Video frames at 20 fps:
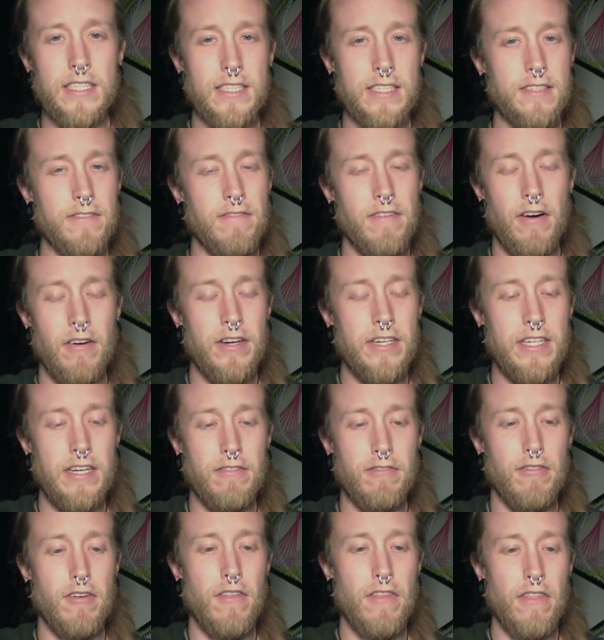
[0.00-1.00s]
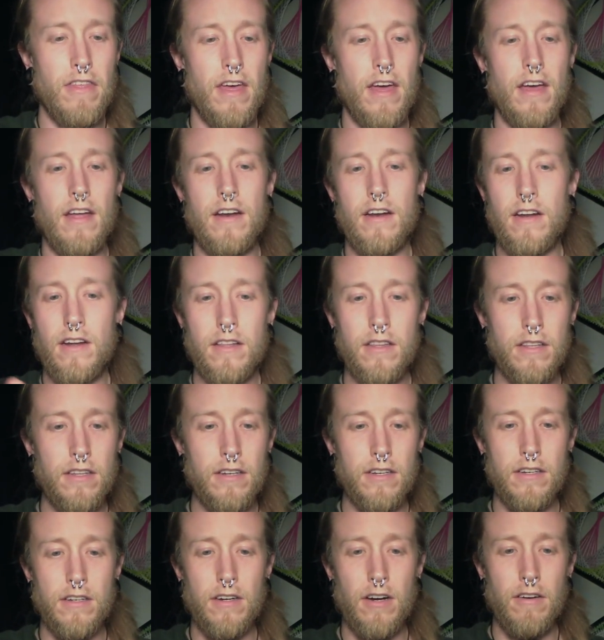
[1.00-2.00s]
is very different than
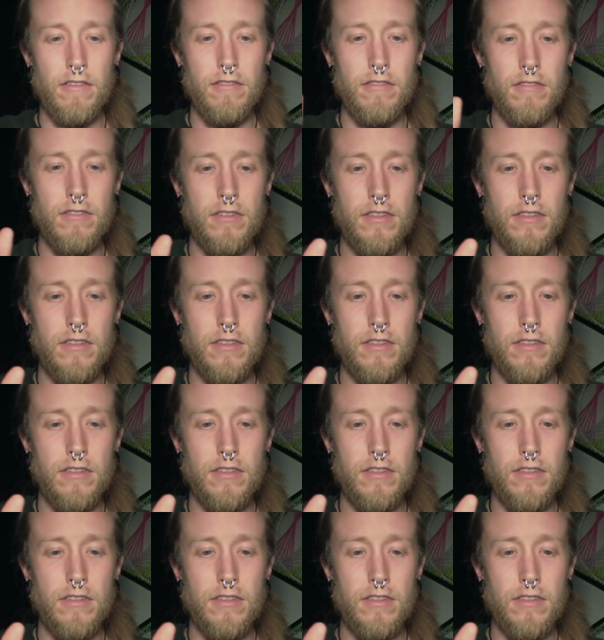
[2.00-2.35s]
the uh,